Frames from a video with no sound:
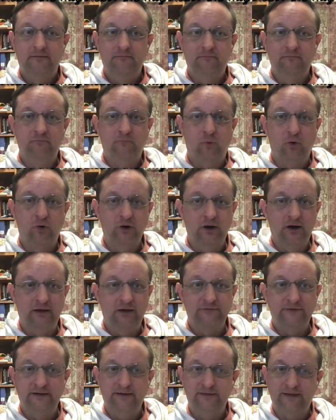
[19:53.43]
More
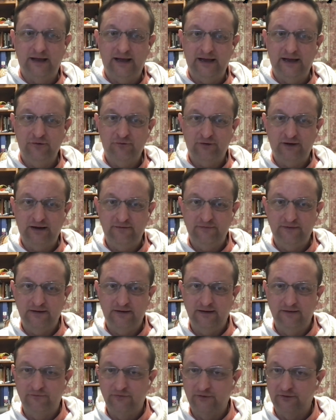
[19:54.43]
often in the high traffic,
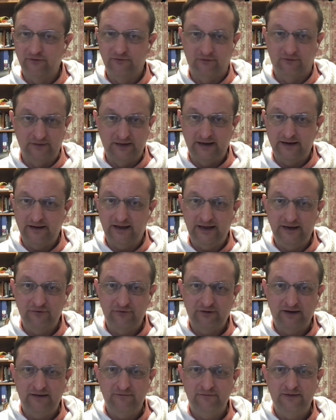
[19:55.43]
if there is a lot of high
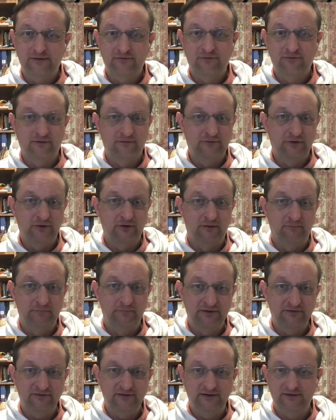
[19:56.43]
traffic, so if you're a
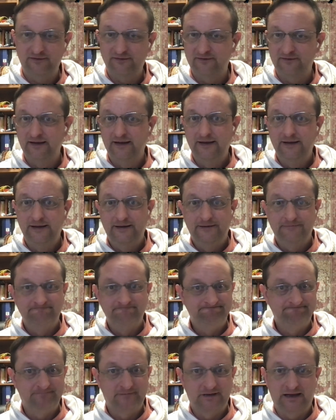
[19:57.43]
business,
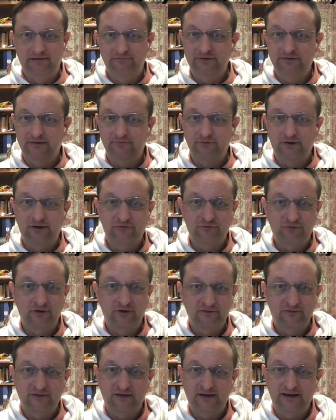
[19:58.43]
I've got
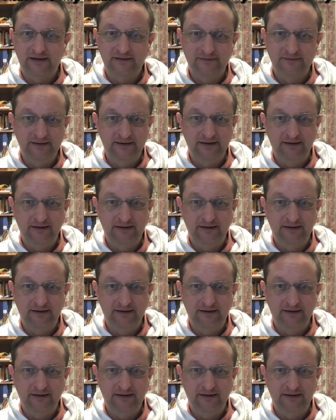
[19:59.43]
restaurants that I clean